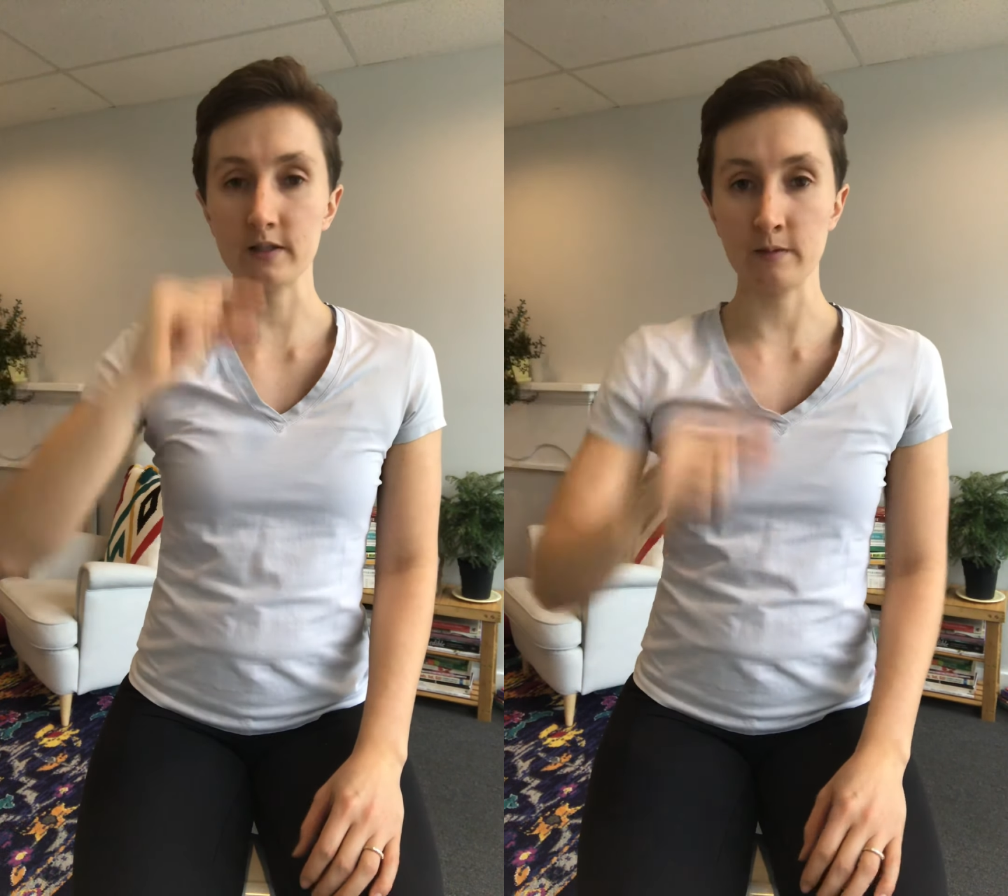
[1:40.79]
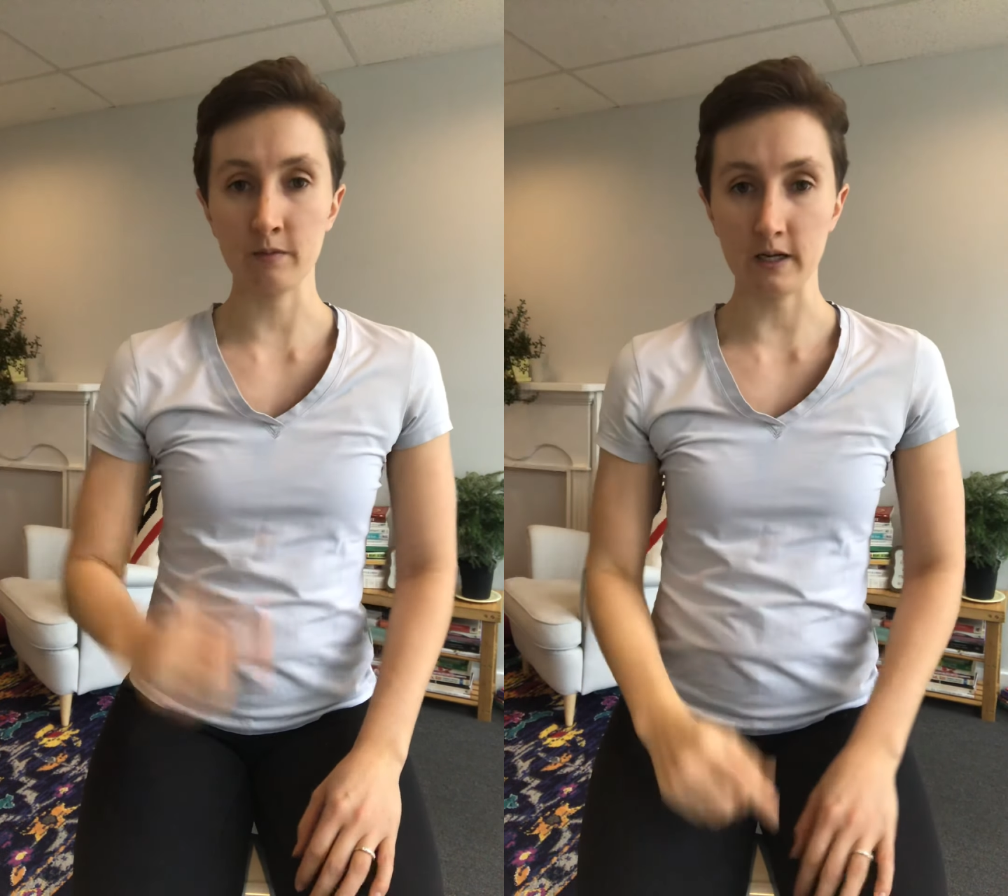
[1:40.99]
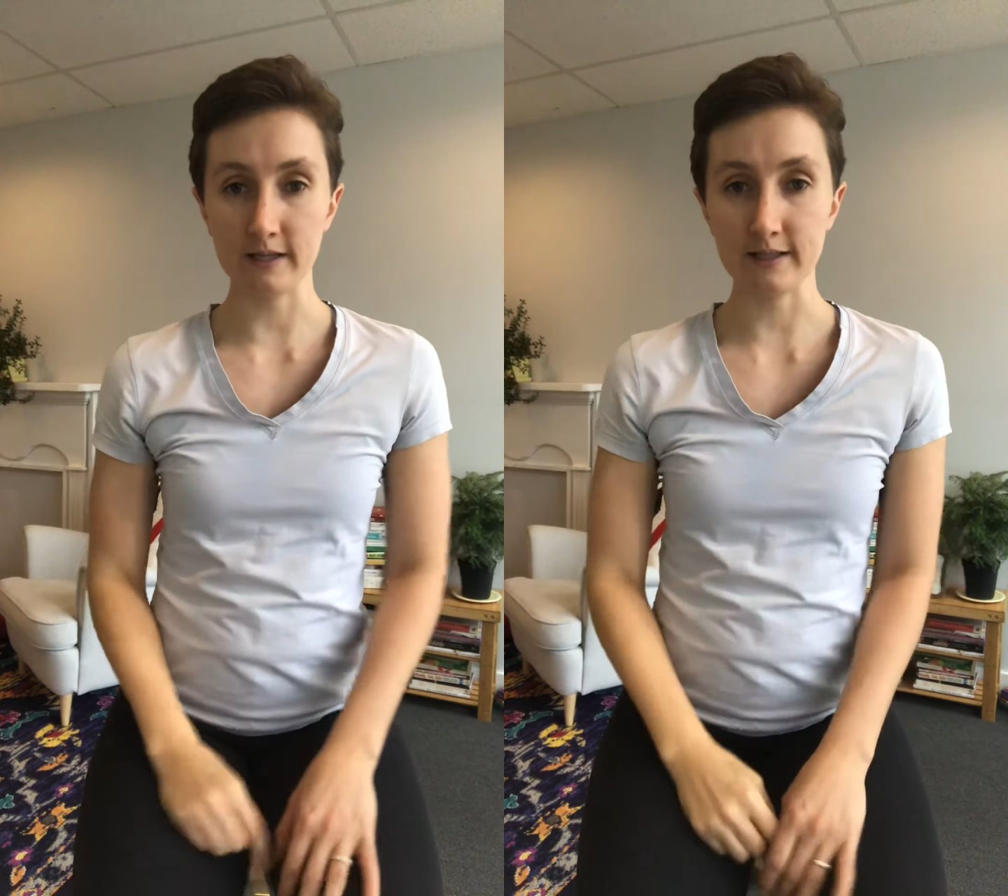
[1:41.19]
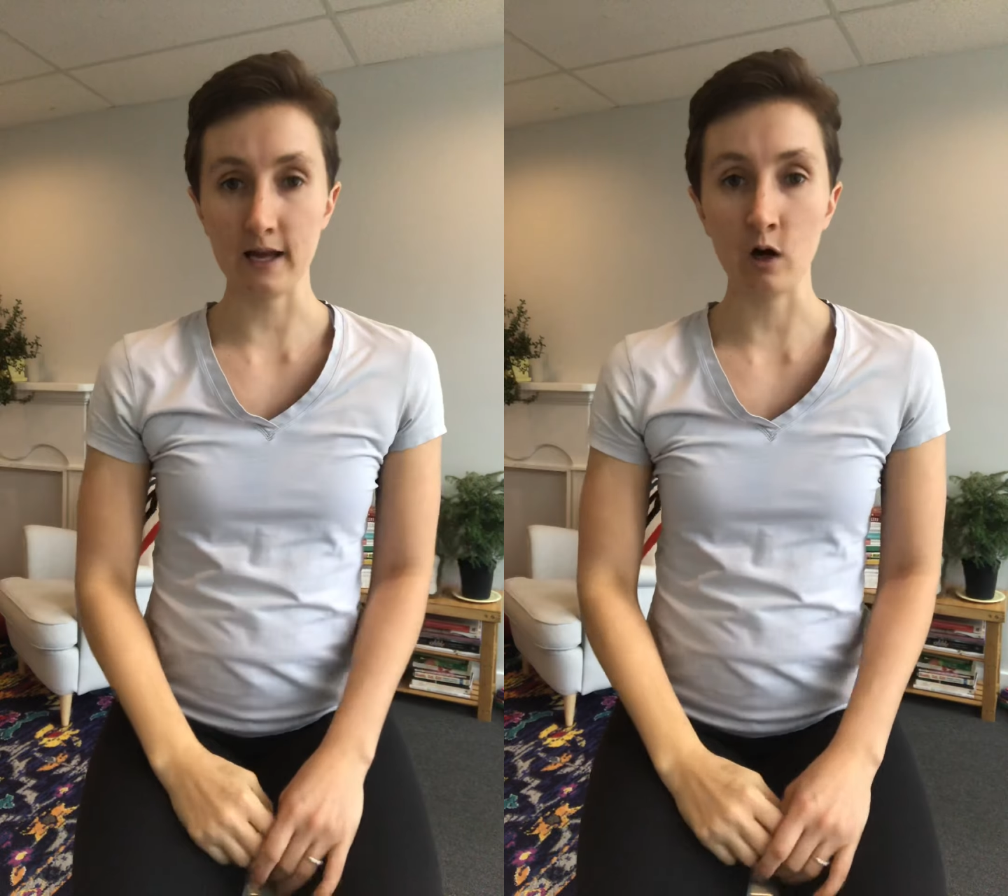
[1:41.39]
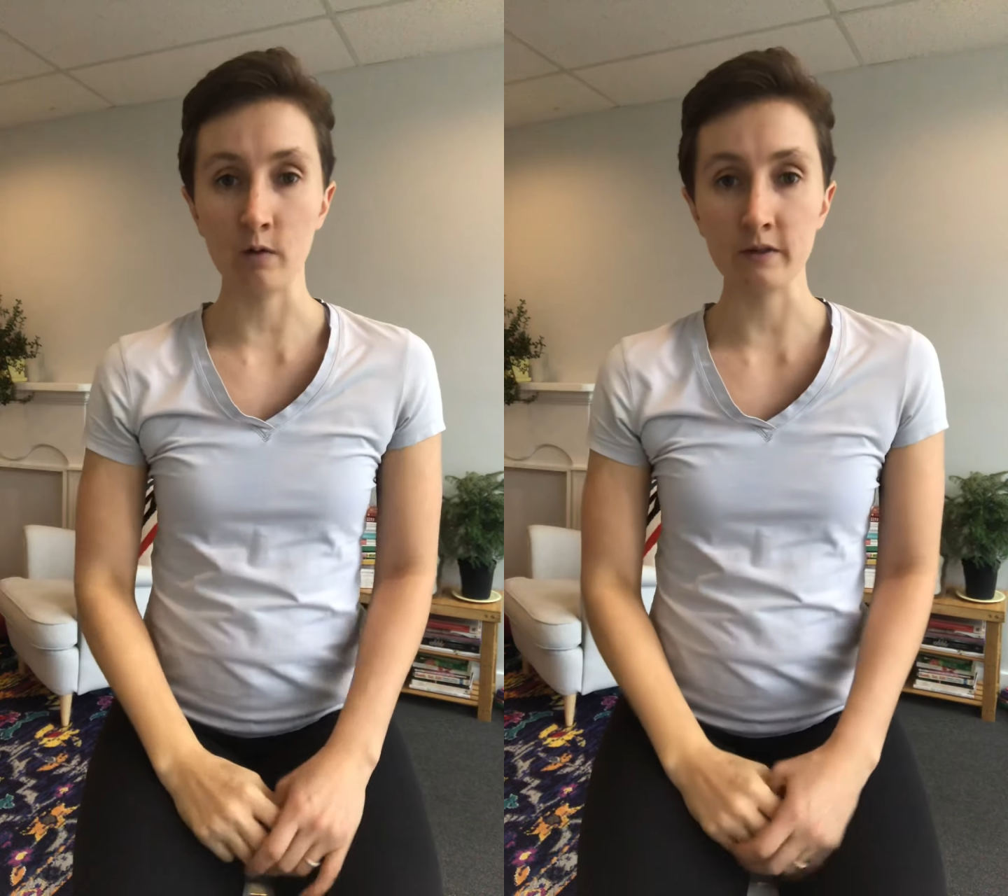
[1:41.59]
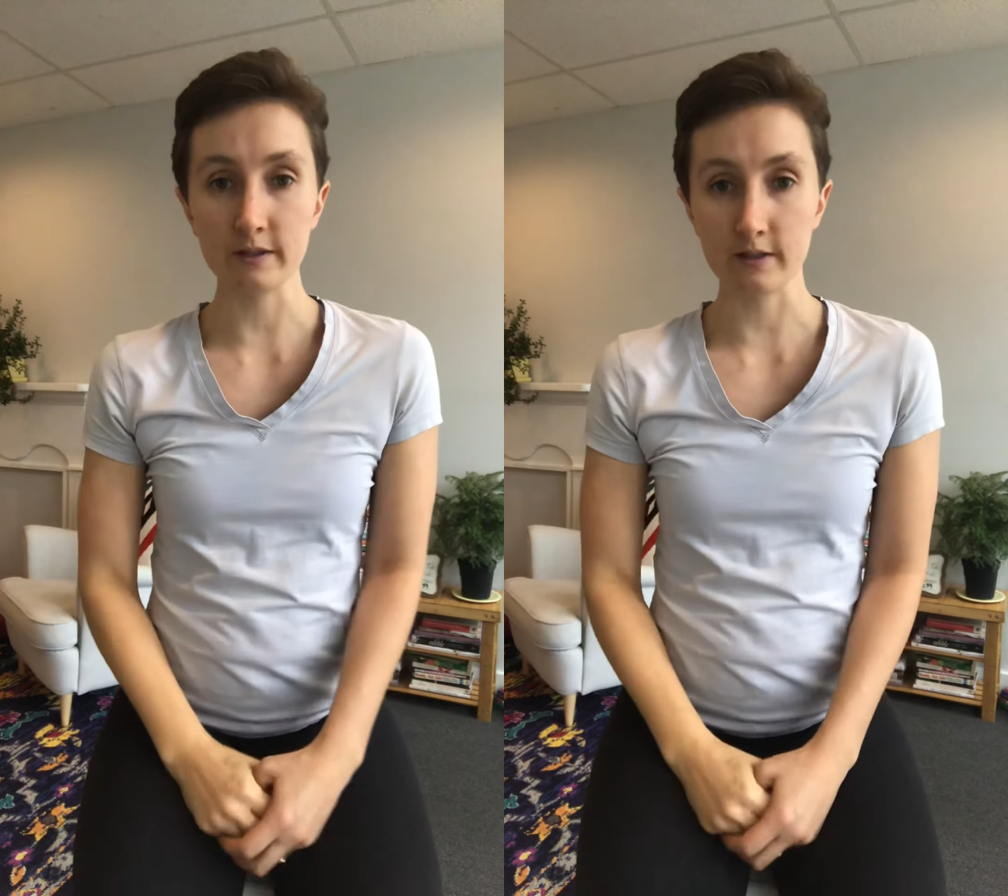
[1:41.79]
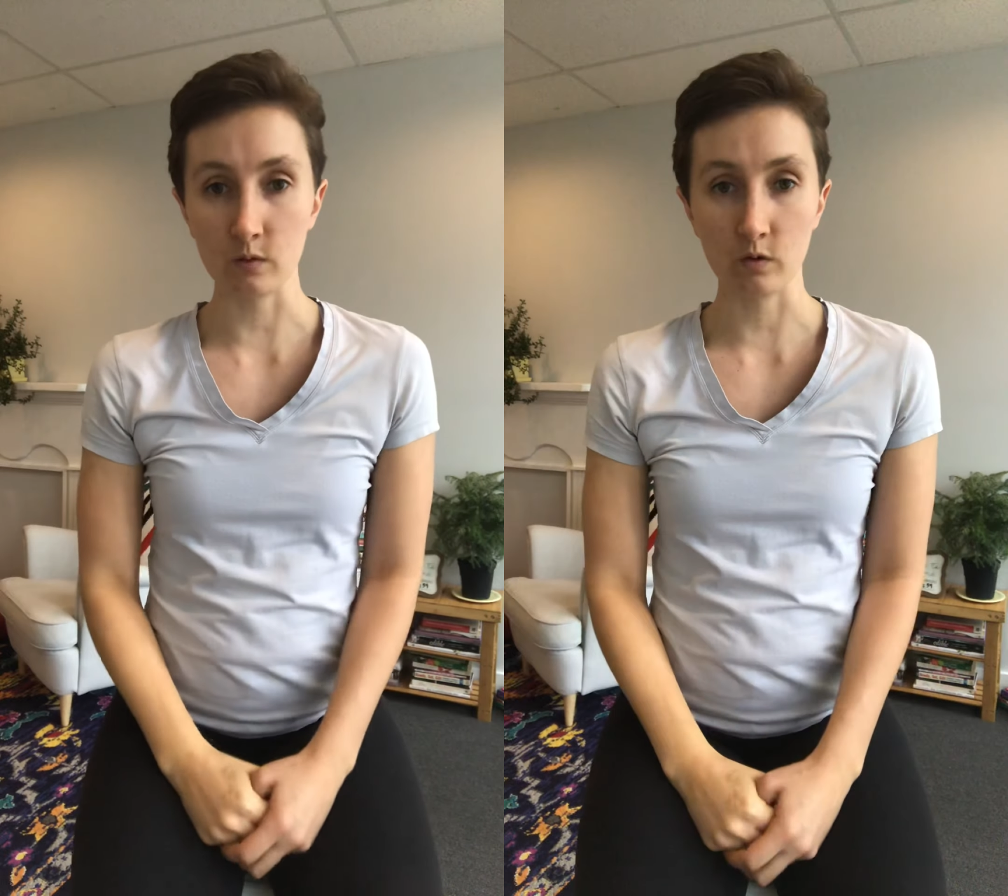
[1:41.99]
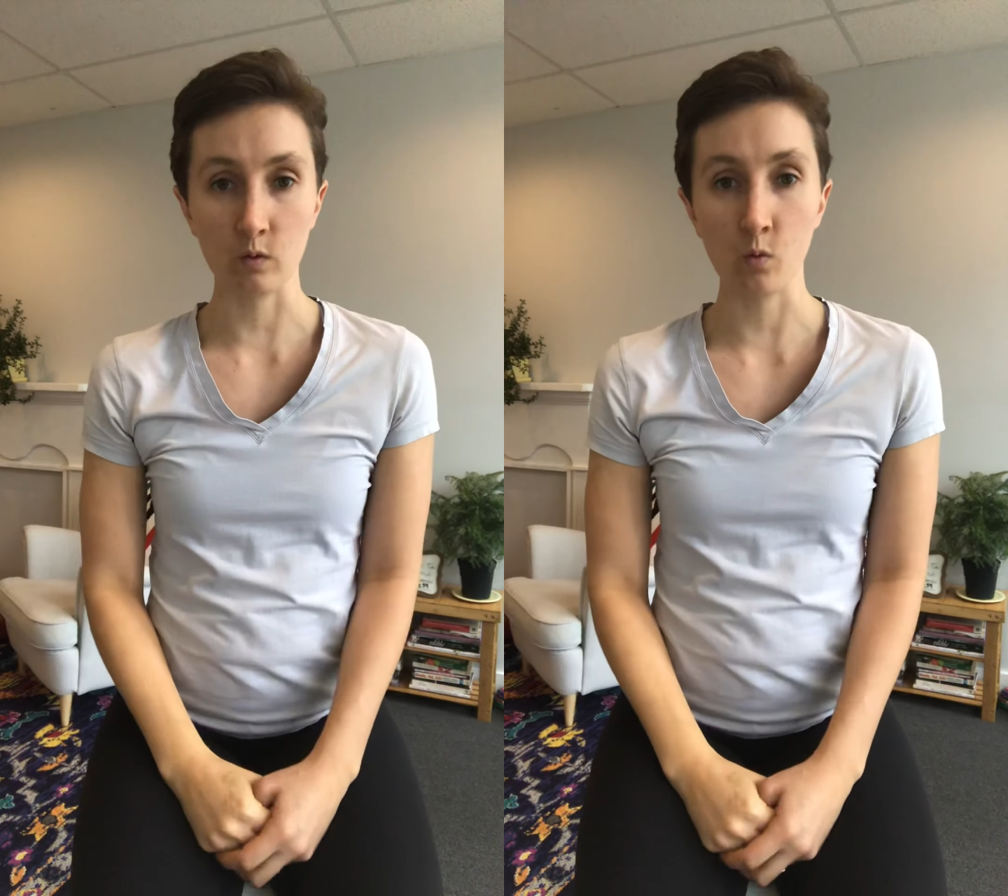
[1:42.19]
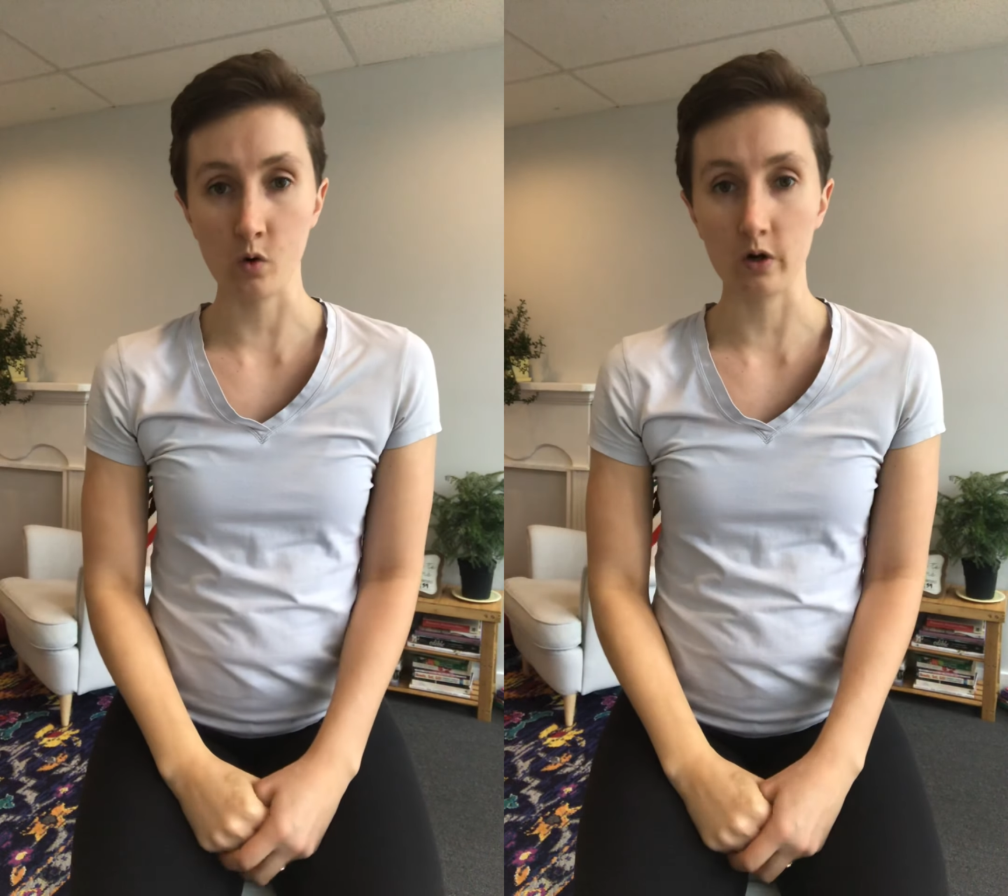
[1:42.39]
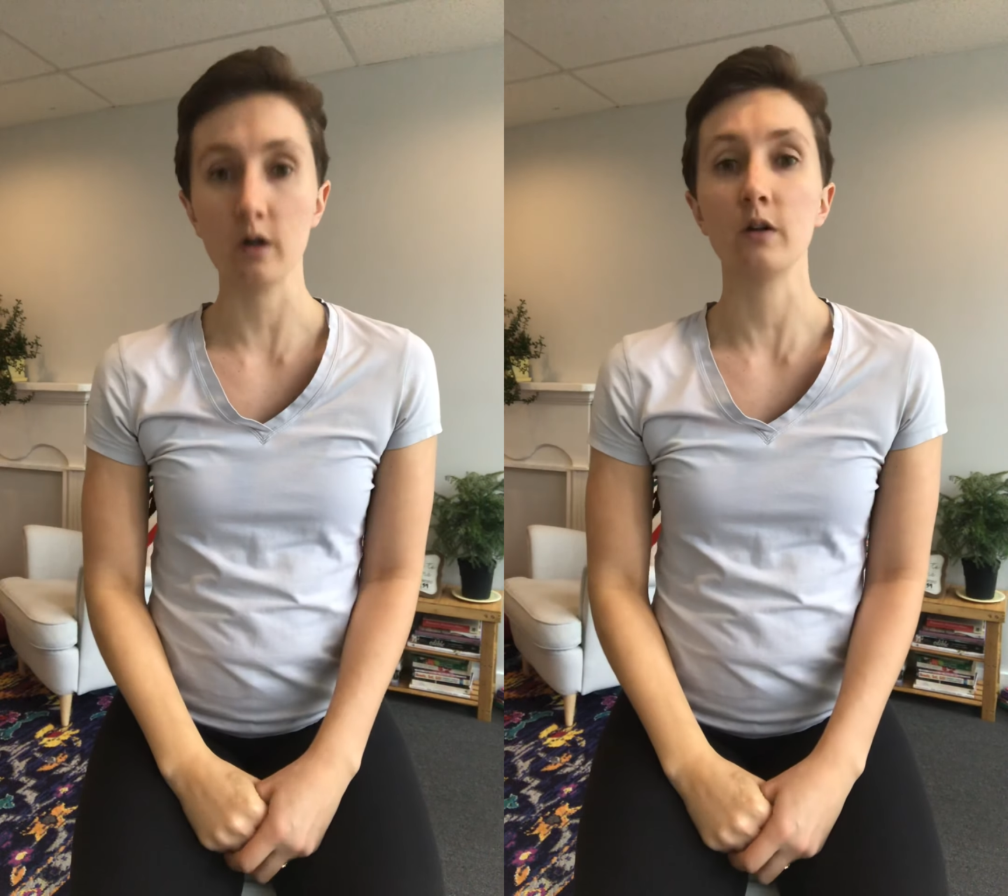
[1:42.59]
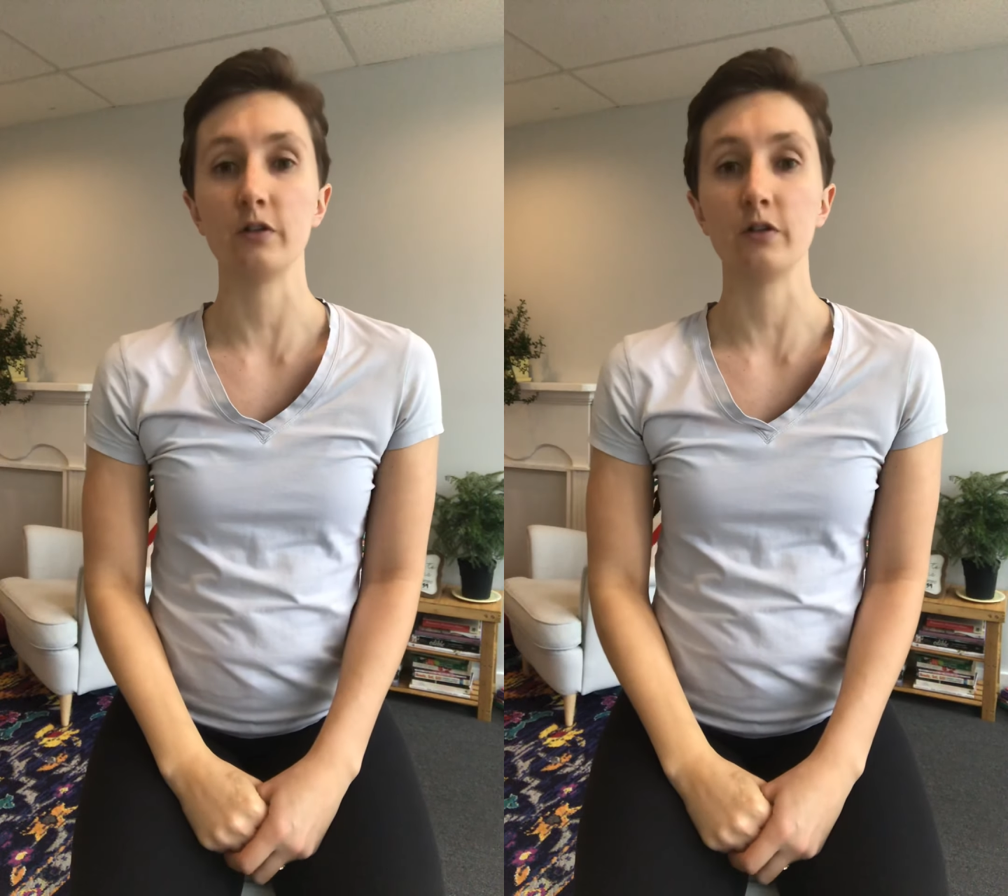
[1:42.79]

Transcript: symbolize the helmets that were worn